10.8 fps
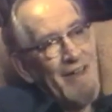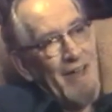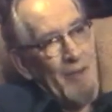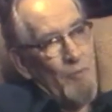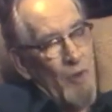
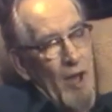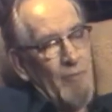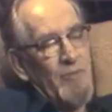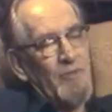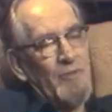and
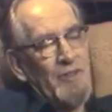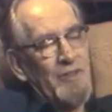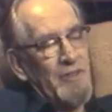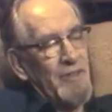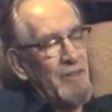problems
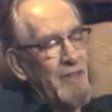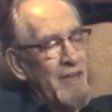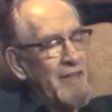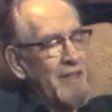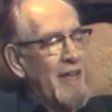which
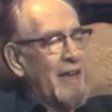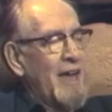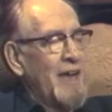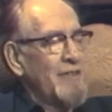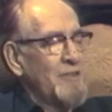needed that kind of